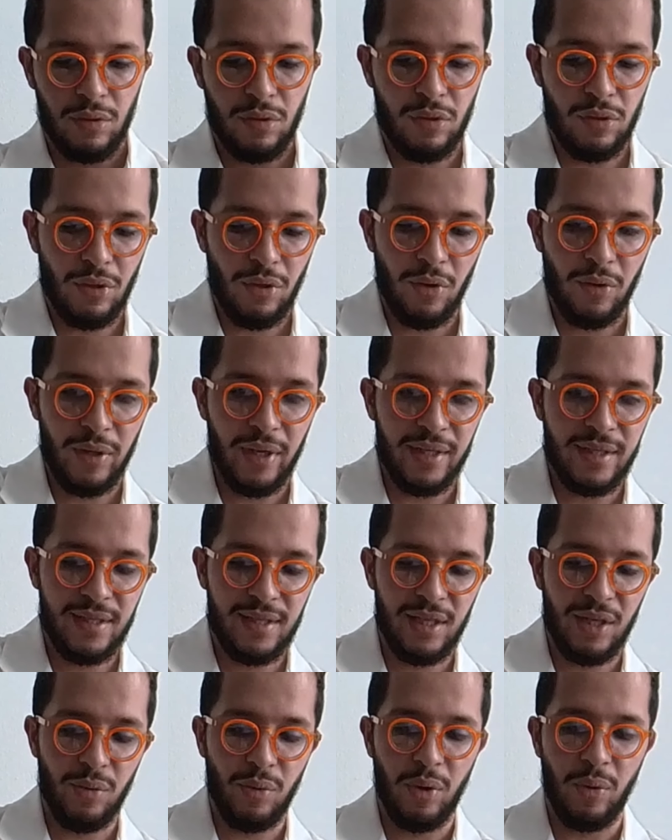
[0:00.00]
So let's
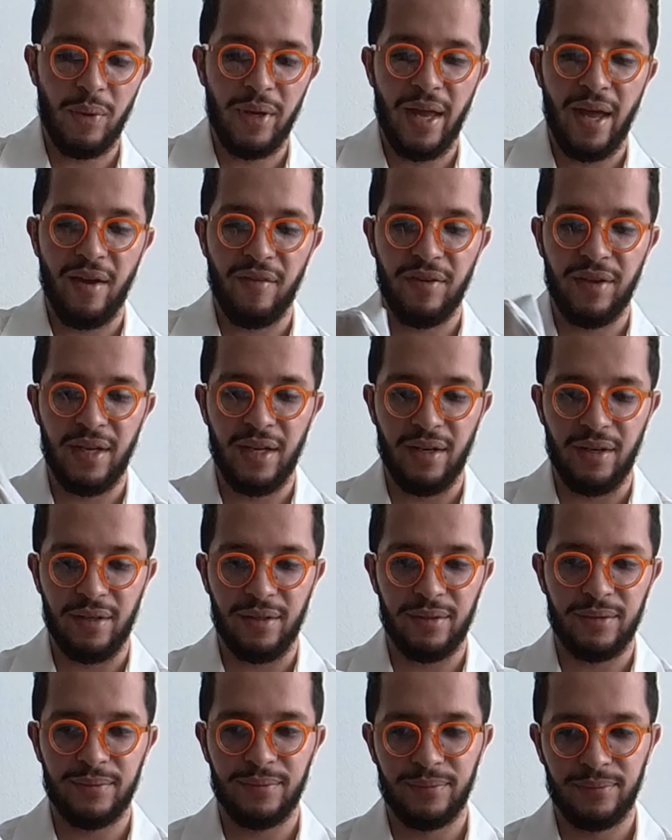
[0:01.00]
see what we have here.